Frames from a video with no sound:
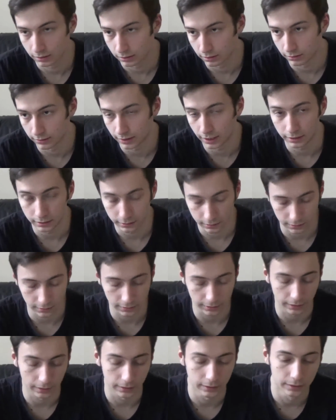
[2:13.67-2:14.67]
Alright?
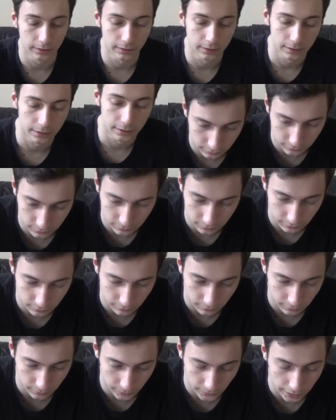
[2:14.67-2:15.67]
Okay.
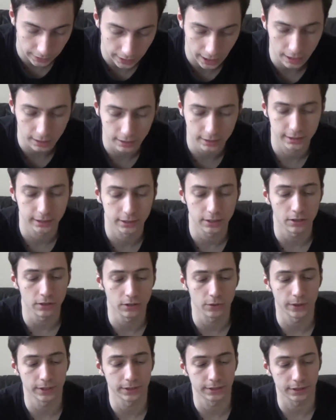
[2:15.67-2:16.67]
Galaxy
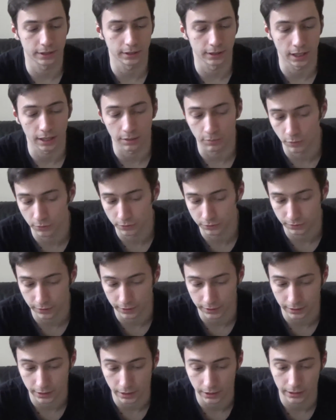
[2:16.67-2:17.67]
Conquest, like most
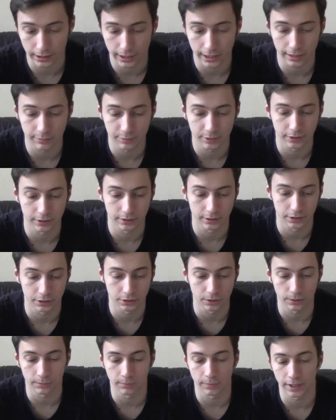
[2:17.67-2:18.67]
trading card games, is a
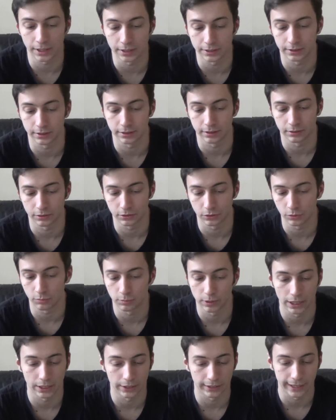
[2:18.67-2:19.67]
turn-based
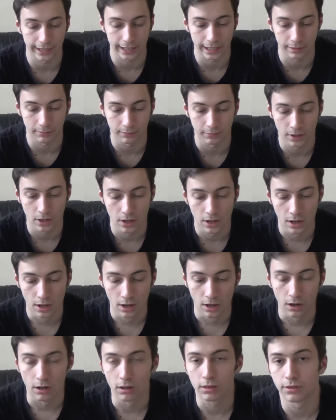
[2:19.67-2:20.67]
two-player game,
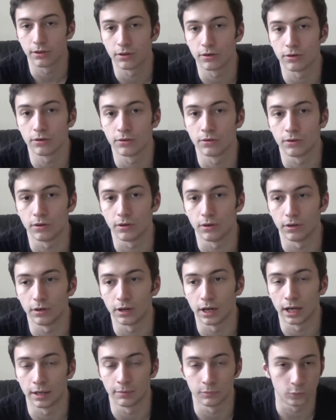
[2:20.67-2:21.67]
although
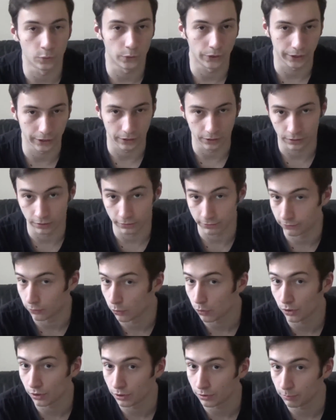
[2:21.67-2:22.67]
I'm working on a
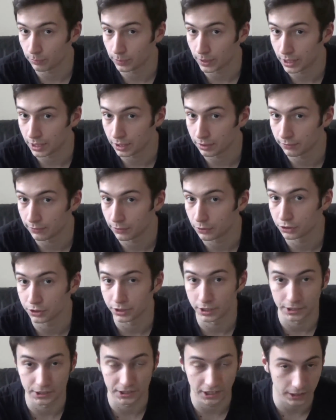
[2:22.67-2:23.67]
4-player version,
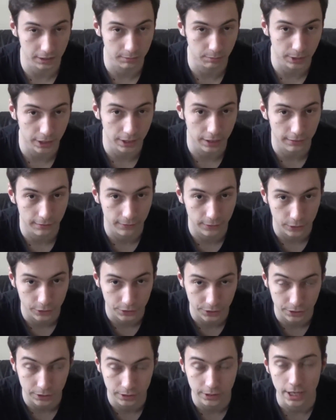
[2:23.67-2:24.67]
a 6-player
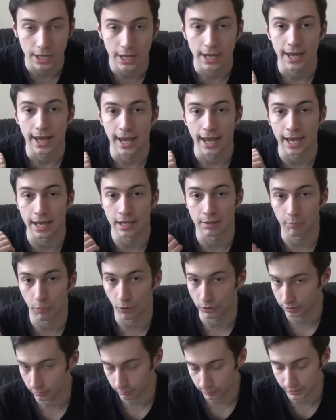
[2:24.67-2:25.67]
version, and
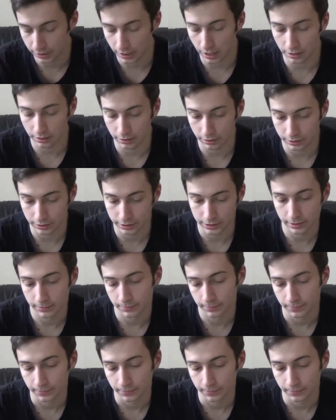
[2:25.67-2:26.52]
possibly others.